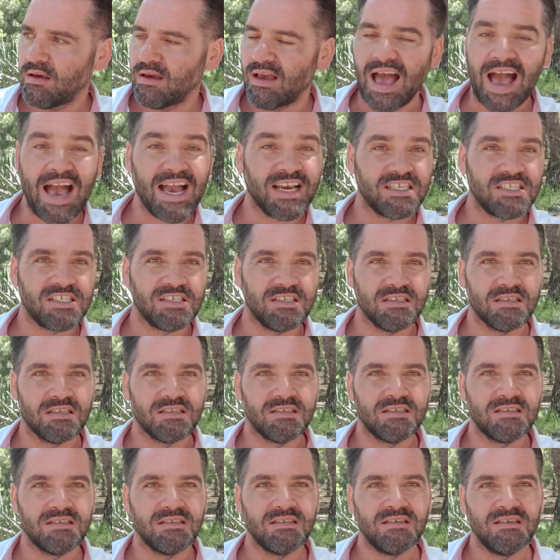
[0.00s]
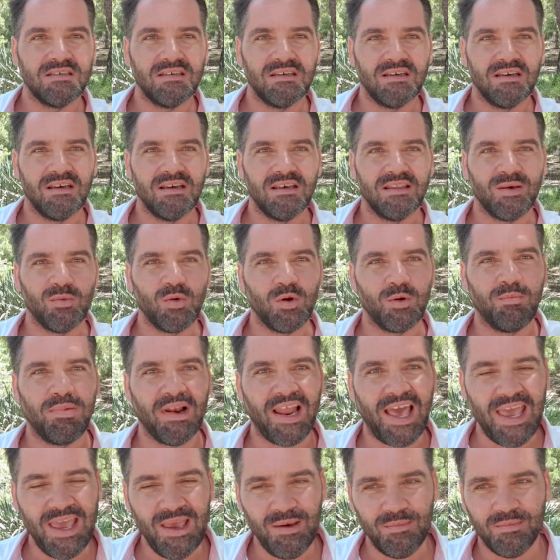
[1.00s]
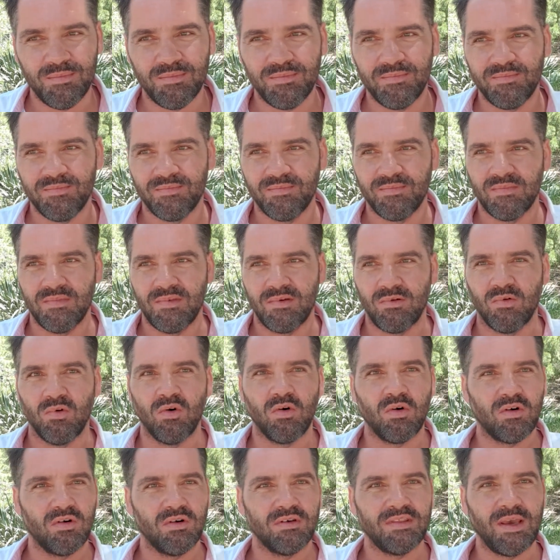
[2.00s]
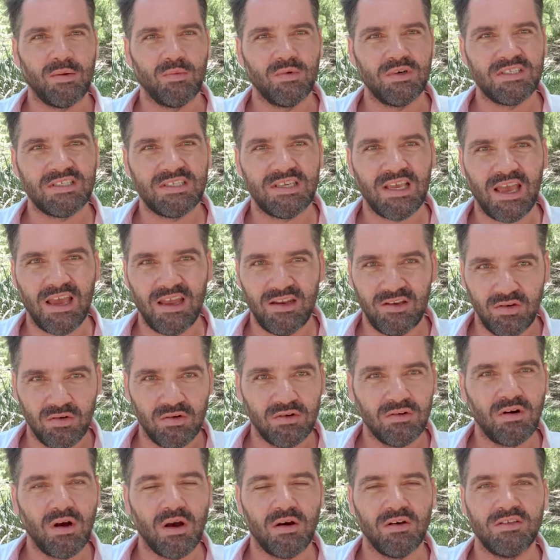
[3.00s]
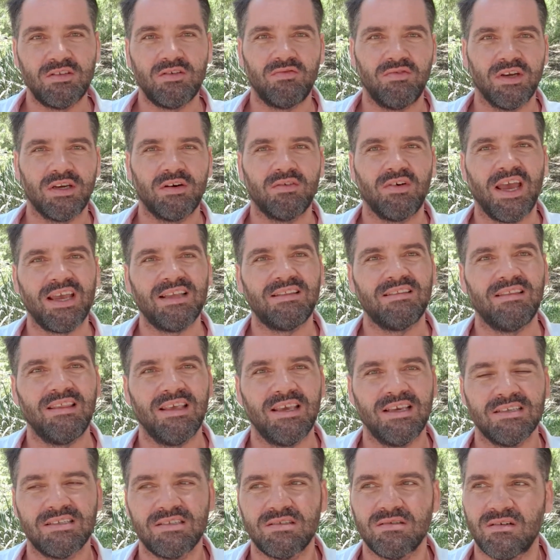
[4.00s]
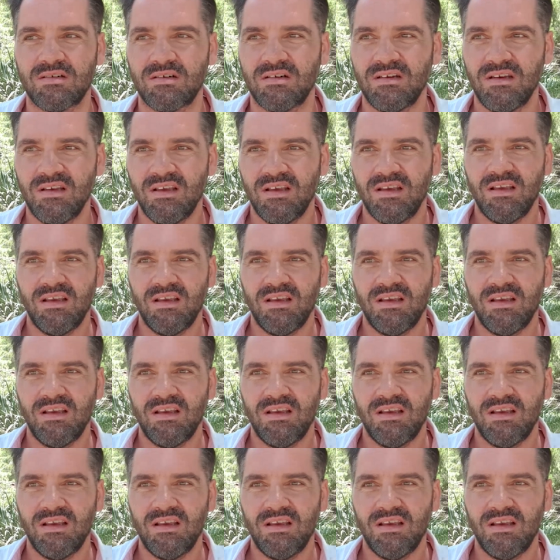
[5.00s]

actions, they would blame, or they would say, you're going to regret this, or